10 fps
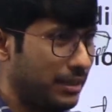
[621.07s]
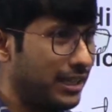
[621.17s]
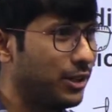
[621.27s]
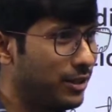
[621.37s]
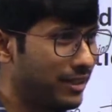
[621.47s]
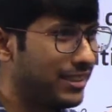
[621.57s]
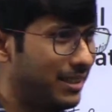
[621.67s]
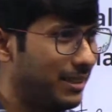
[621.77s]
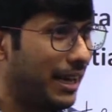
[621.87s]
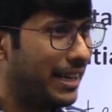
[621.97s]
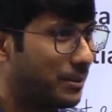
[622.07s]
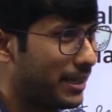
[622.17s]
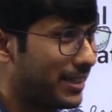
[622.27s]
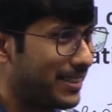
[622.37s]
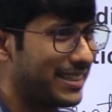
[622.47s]
taking yours and adding my
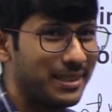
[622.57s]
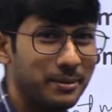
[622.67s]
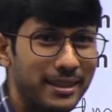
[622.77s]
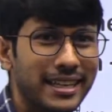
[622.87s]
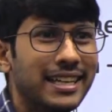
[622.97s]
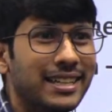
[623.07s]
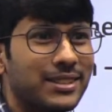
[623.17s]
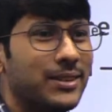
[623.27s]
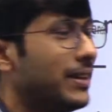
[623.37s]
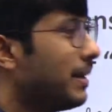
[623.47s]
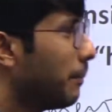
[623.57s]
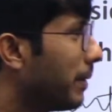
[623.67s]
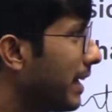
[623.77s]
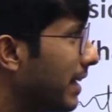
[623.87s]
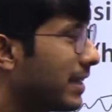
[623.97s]
little bit. So,
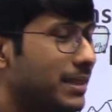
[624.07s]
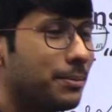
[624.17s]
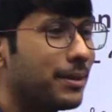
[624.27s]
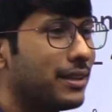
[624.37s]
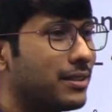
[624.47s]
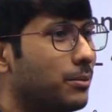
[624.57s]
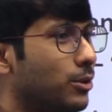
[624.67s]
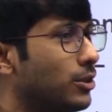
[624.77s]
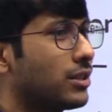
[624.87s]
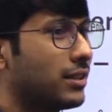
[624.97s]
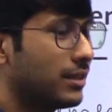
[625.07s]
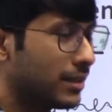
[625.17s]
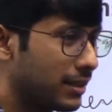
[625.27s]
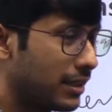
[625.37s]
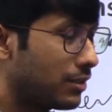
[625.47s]
being simple is the most,
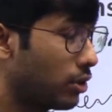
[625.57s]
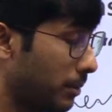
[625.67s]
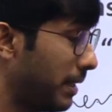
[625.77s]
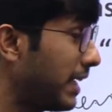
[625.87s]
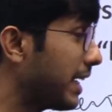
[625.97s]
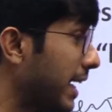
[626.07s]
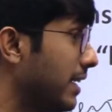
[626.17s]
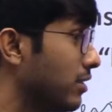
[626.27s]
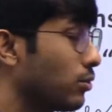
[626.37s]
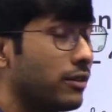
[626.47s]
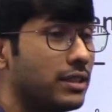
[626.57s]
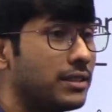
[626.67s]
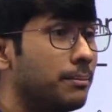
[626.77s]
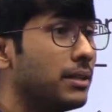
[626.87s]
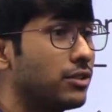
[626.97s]
being kind is one of the
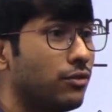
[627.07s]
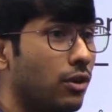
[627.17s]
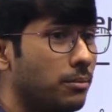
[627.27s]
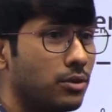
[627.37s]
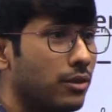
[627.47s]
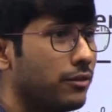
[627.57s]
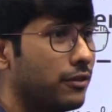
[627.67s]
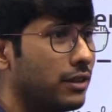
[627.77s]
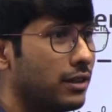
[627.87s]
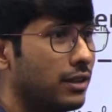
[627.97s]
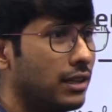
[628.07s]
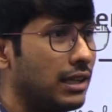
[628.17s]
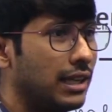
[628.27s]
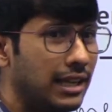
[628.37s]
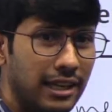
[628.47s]
simplest forms of
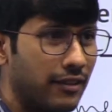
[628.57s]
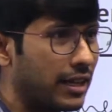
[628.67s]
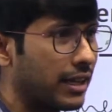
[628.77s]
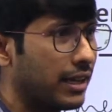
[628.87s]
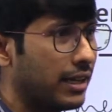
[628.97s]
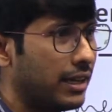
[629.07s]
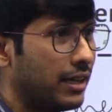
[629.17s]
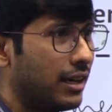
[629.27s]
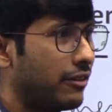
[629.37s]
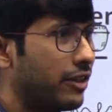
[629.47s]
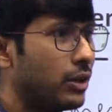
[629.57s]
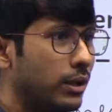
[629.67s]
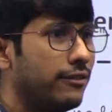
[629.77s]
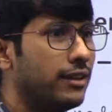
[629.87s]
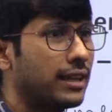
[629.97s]
living. And when you
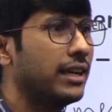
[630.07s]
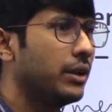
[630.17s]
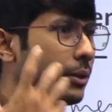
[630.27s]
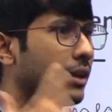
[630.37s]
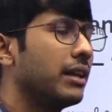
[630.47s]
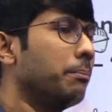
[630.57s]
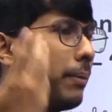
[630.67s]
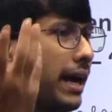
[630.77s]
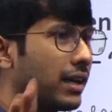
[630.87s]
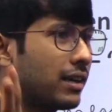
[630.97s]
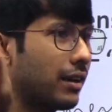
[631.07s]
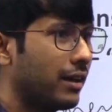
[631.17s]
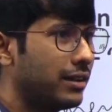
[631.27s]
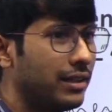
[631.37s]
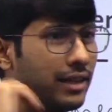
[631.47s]
live like that, you can impact
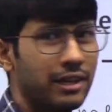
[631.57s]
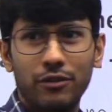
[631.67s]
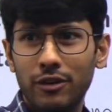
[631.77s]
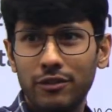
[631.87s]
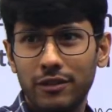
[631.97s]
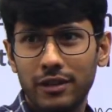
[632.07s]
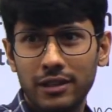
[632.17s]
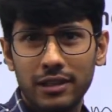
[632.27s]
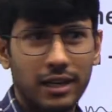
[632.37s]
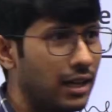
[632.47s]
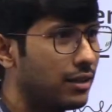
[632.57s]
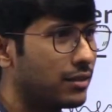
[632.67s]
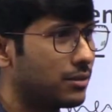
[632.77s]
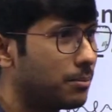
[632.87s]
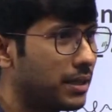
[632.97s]
the life of
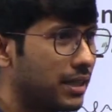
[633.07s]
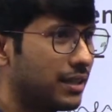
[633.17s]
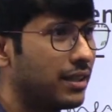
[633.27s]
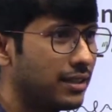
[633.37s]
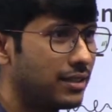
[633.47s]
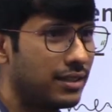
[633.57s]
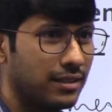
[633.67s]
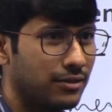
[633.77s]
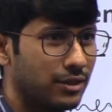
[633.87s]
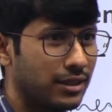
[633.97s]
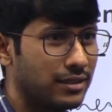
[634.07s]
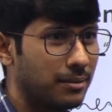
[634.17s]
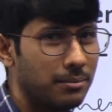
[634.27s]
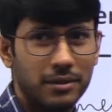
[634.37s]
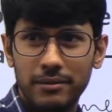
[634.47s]
others. Mother Teresa, for
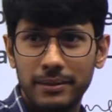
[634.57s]
example.